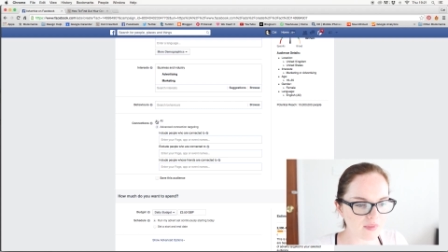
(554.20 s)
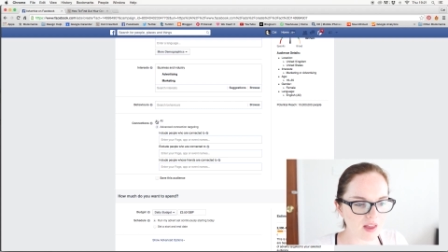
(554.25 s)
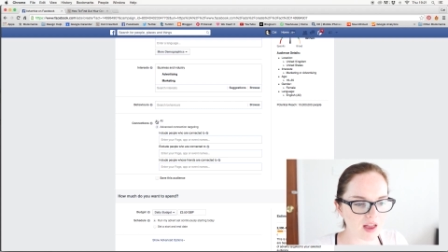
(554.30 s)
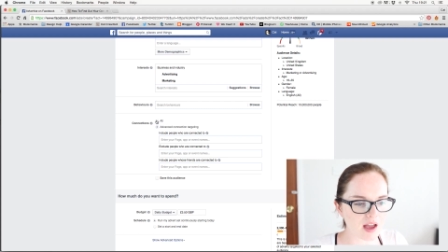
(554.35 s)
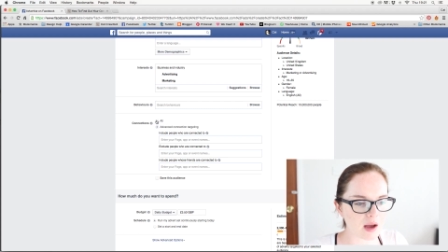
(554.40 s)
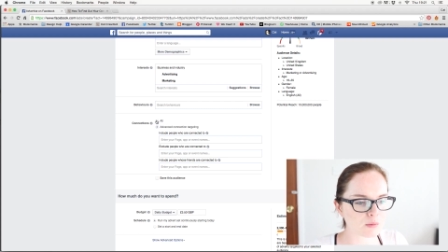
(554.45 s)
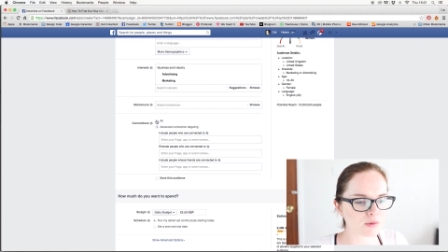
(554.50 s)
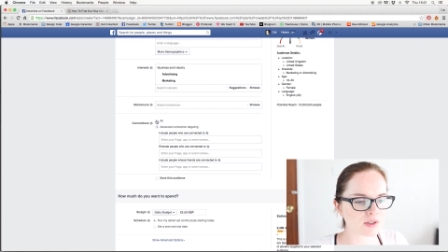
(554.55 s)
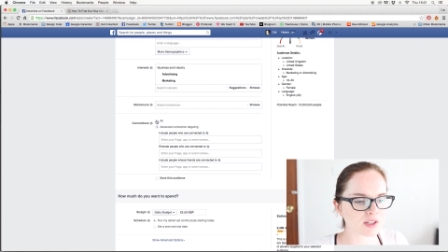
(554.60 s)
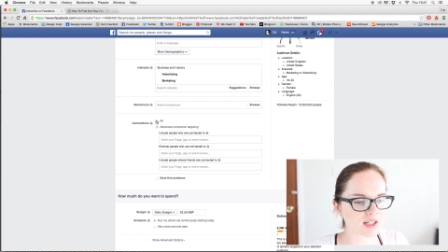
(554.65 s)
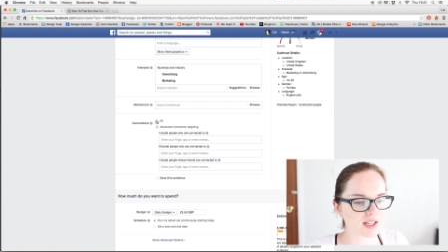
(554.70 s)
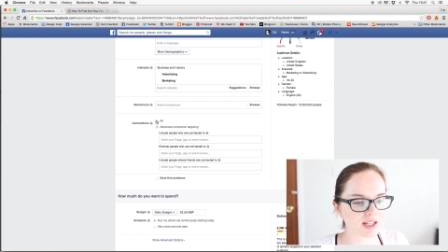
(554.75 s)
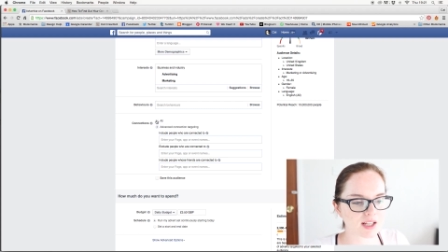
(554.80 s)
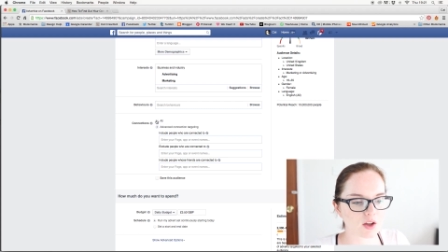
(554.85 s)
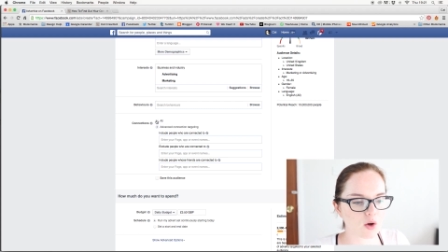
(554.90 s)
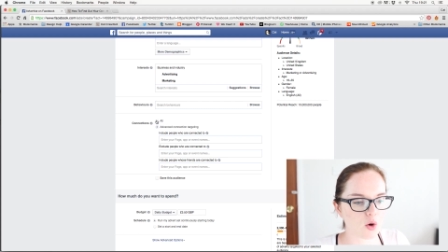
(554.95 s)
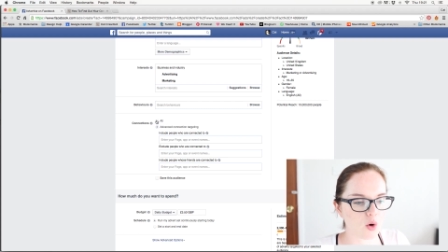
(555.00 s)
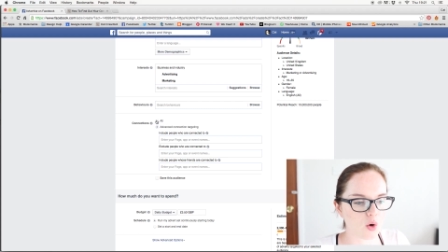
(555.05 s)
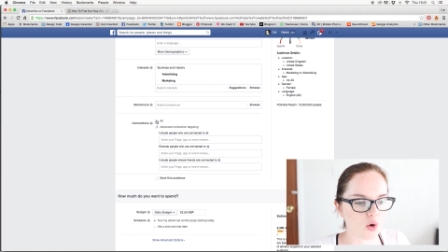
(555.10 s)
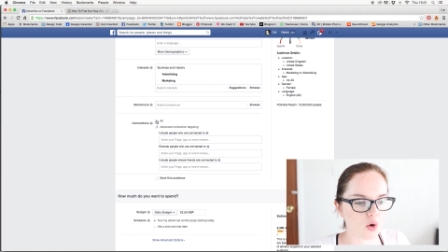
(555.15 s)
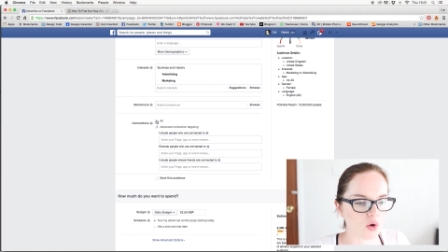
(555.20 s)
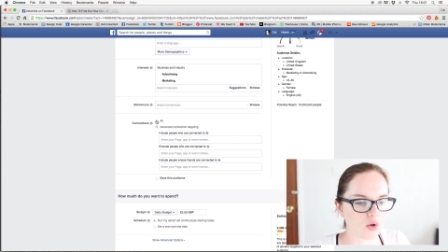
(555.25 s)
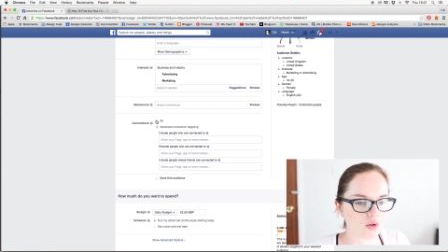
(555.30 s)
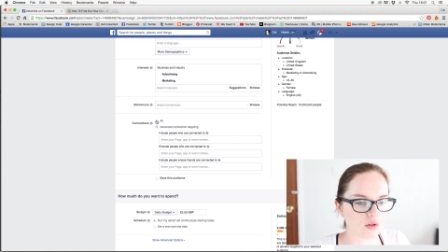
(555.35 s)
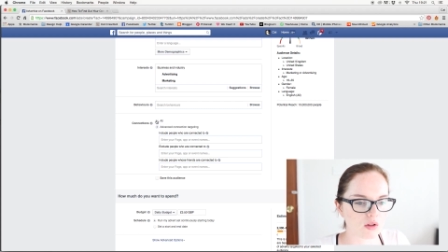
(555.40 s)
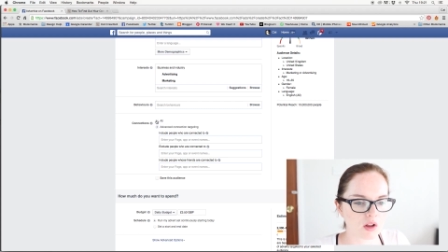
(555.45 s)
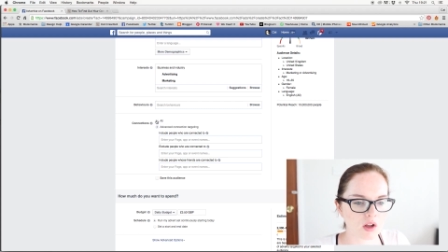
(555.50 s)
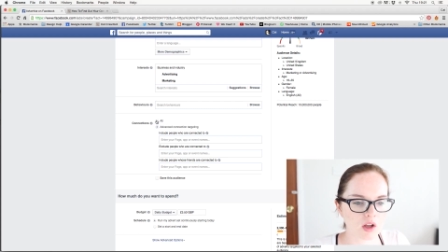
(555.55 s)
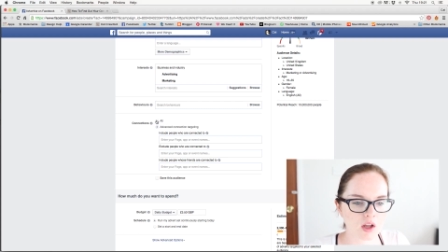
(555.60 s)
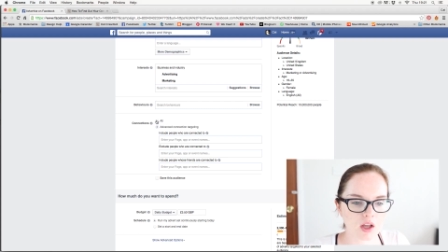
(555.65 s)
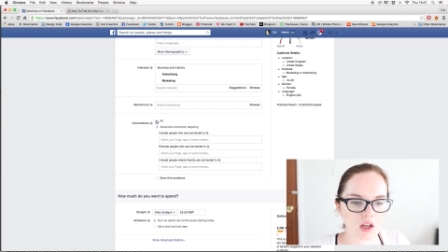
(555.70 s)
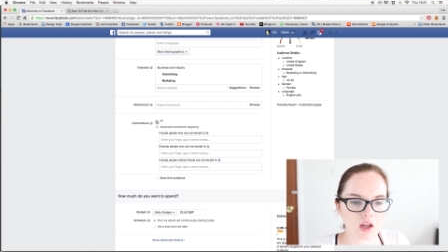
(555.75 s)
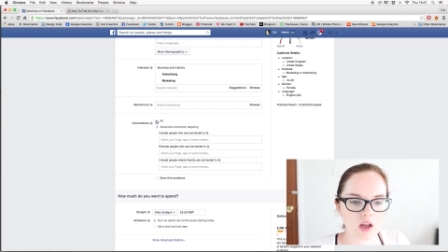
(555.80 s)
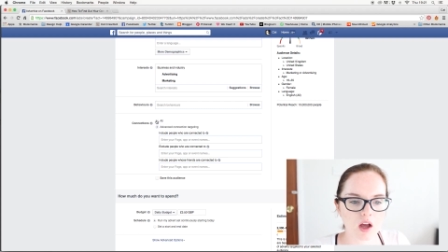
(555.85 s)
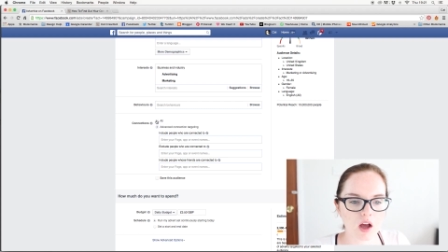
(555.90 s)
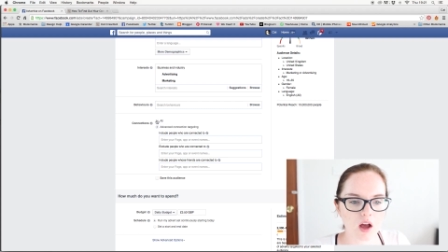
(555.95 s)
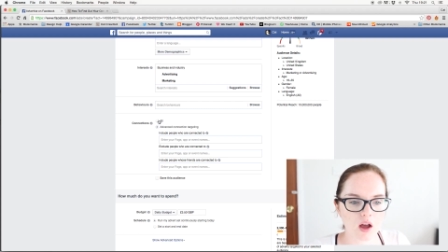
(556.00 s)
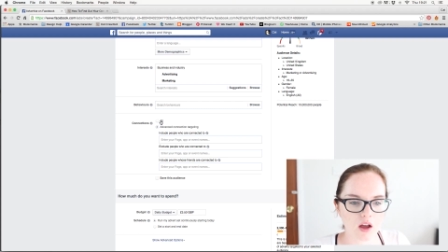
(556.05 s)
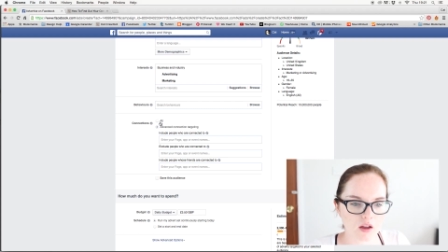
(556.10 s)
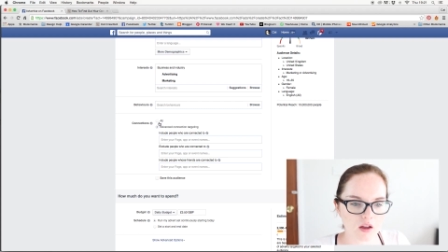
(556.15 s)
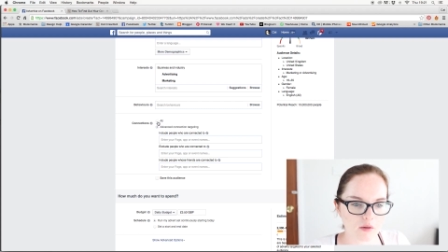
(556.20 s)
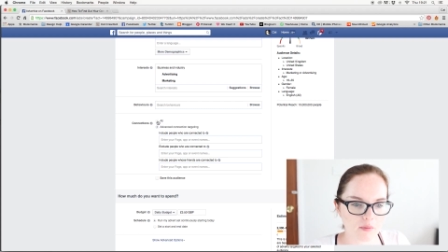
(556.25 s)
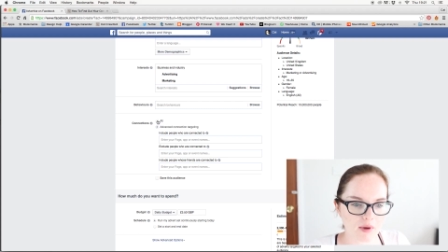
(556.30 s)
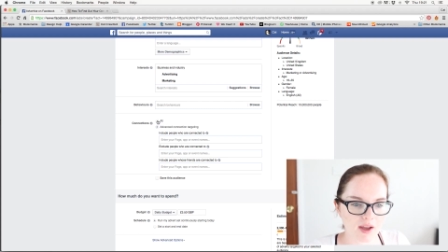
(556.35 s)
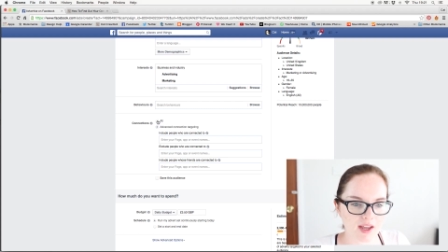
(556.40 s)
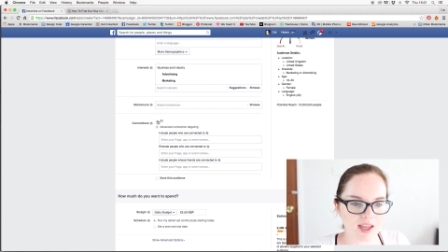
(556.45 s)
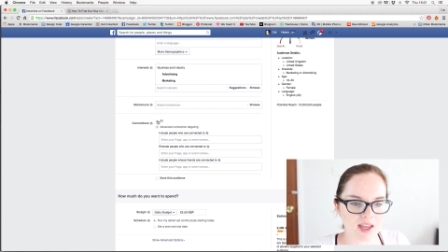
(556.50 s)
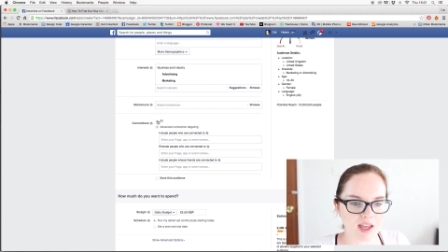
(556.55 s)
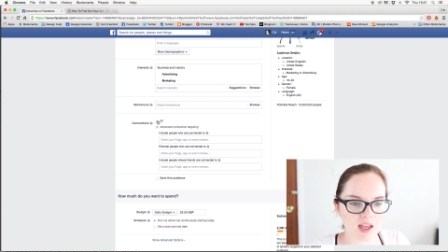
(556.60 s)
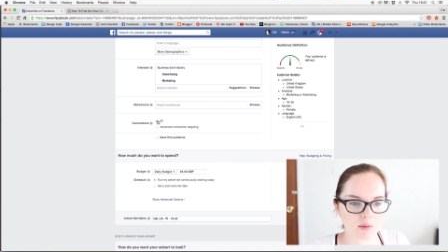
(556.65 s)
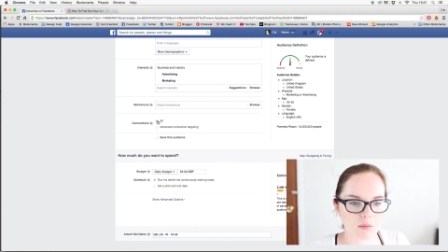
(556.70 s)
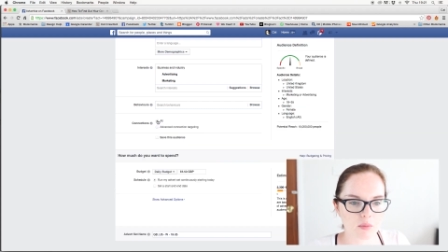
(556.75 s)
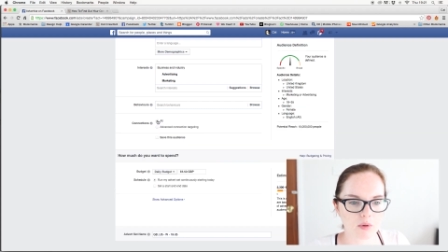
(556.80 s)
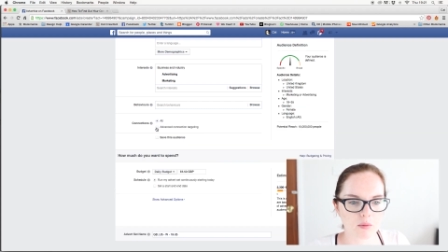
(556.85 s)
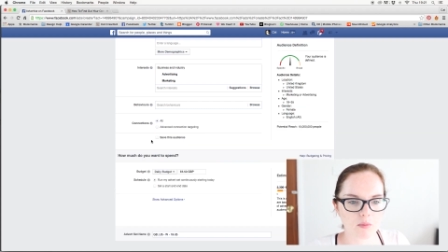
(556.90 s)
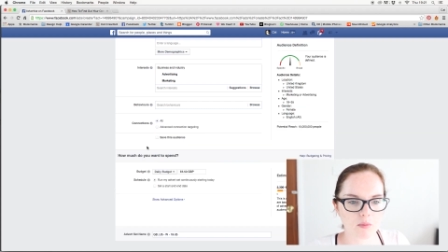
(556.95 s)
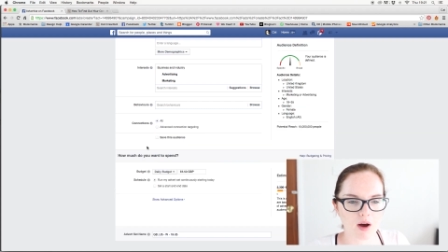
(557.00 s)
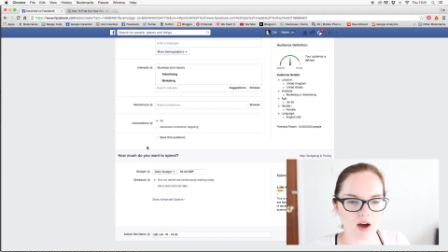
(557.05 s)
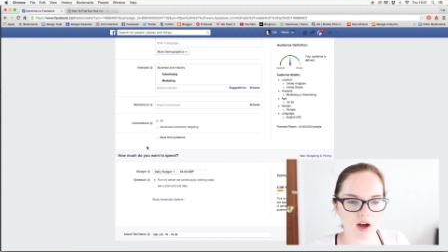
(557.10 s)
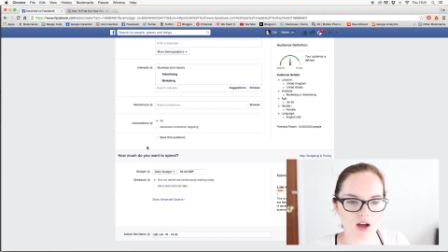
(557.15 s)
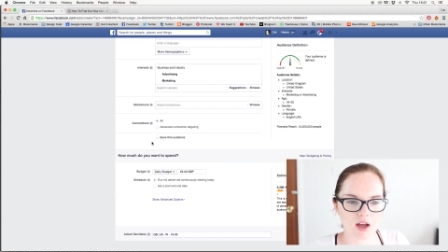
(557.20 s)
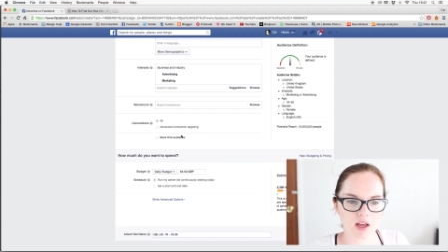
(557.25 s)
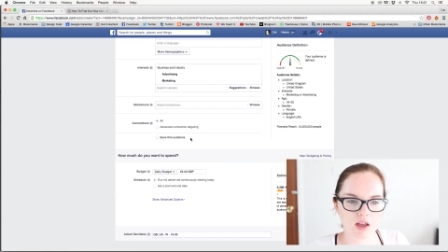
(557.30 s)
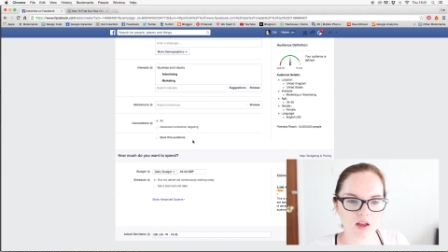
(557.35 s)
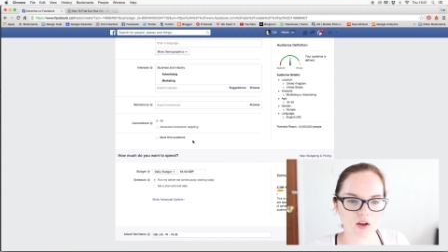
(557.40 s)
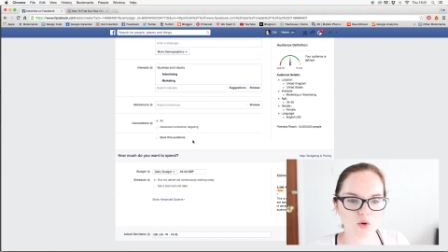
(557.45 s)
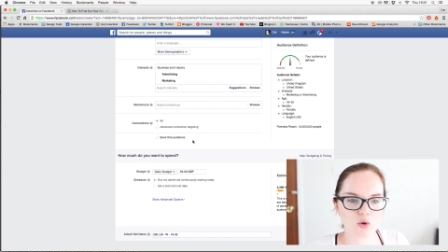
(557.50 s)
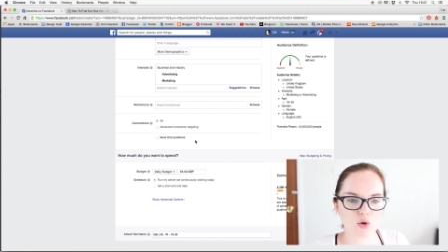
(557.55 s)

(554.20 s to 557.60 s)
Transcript: I'm just going to click all and keep my